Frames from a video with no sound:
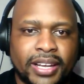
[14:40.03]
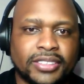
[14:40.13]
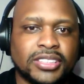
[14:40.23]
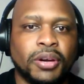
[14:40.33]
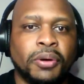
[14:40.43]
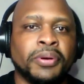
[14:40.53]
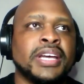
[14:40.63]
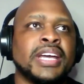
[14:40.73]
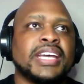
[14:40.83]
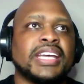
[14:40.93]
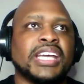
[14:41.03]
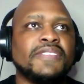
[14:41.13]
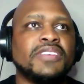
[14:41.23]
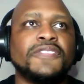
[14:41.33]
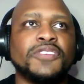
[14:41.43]
And so
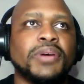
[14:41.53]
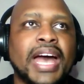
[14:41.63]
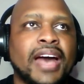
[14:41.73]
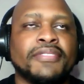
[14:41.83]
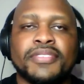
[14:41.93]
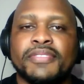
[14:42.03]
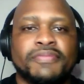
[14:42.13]
even if you have